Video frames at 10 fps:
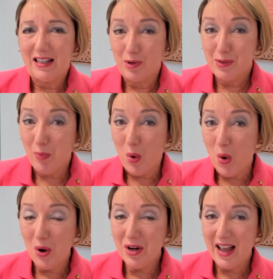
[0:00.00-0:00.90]
was
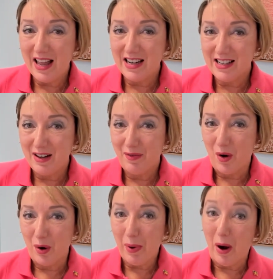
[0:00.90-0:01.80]
born and live
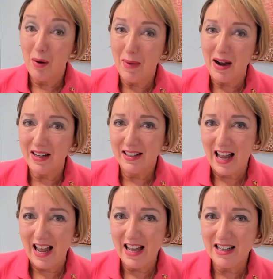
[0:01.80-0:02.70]
on Paramount
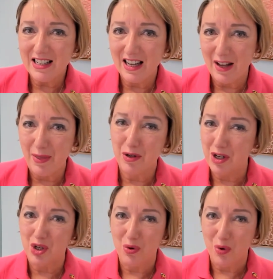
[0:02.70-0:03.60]
land, the
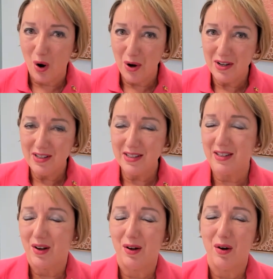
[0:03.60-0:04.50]
traditional owners
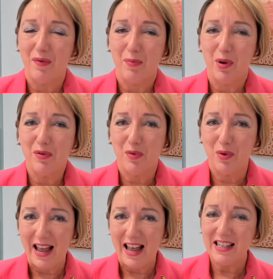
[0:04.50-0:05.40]
of the beautiful
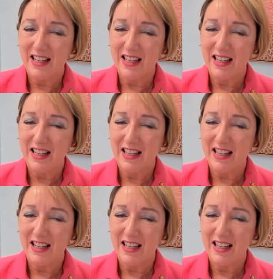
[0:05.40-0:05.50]
land